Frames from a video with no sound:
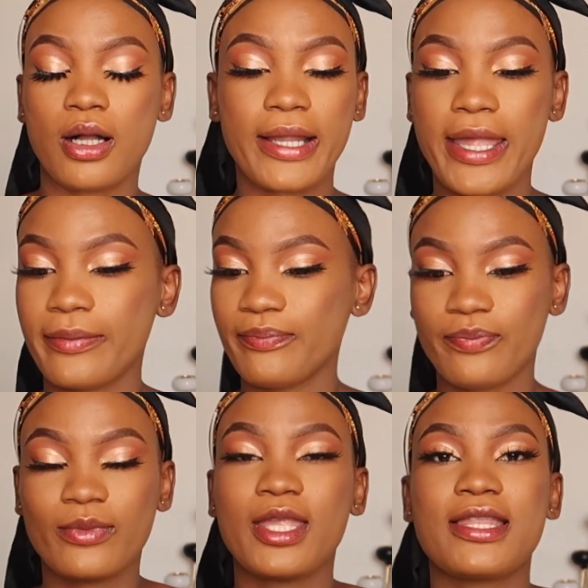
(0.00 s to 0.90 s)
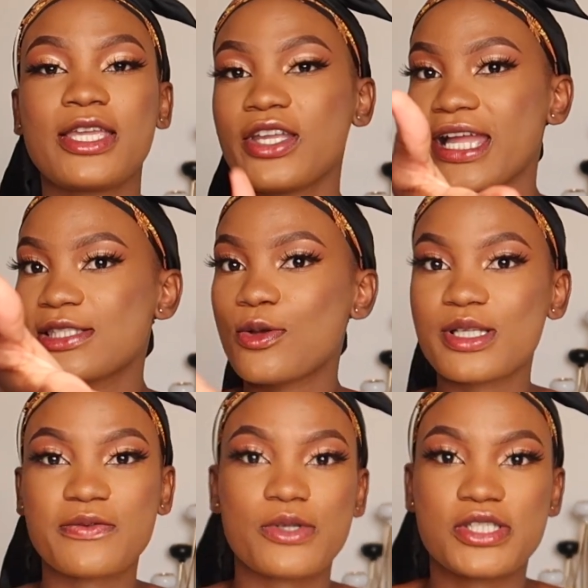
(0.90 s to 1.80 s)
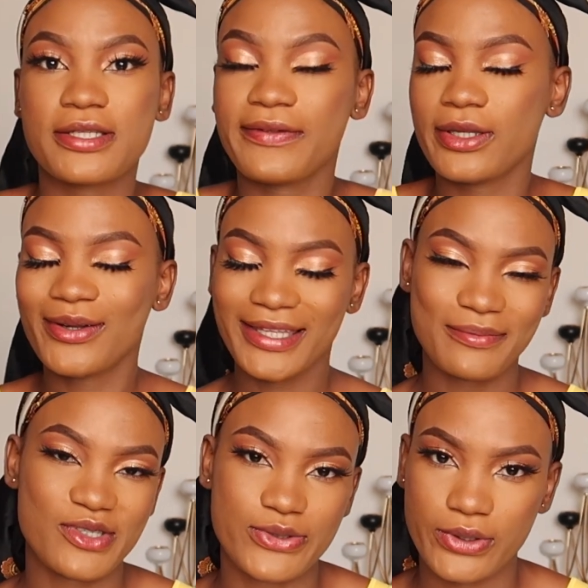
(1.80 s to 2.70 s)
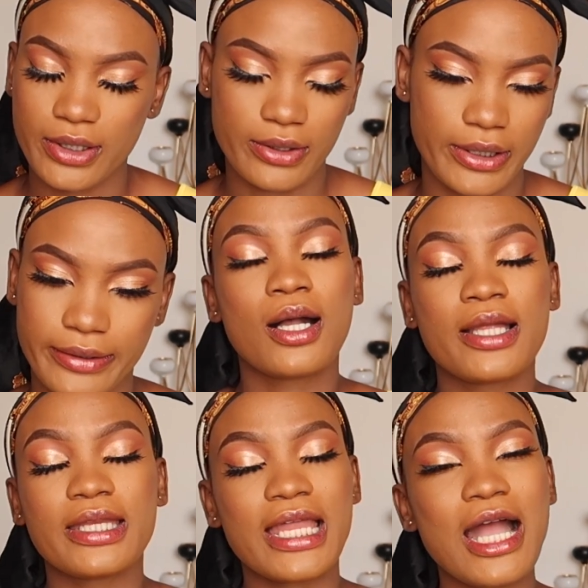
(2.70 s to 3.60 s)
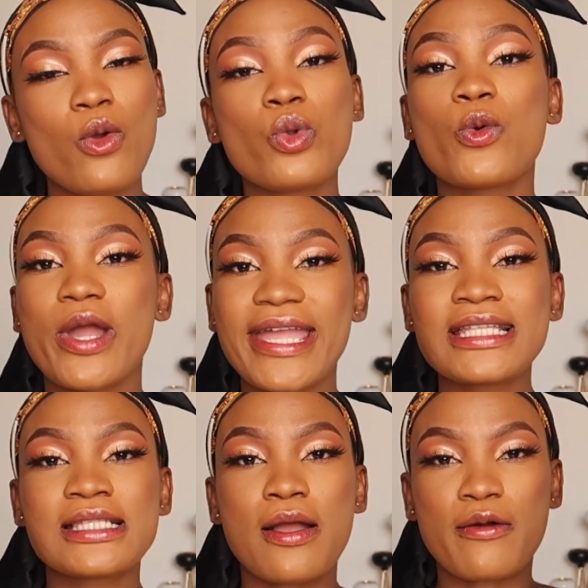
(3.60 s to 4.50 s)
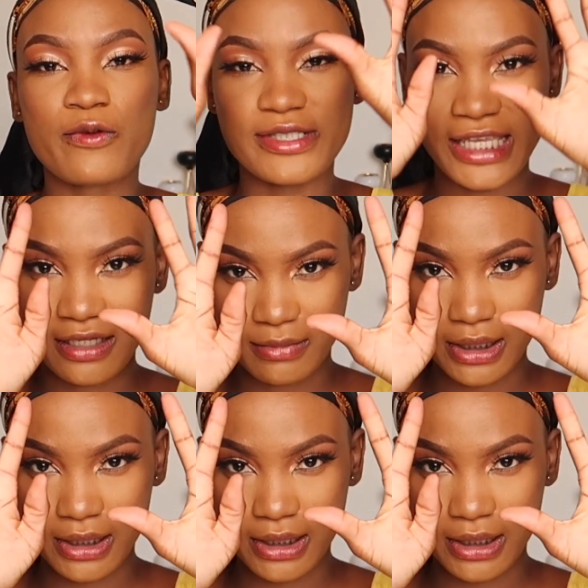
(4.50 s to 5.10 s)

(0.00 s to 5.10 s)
Okay, thank you guys so much for watching the video. Okay, I'm just looking. Okay, now we wait for 10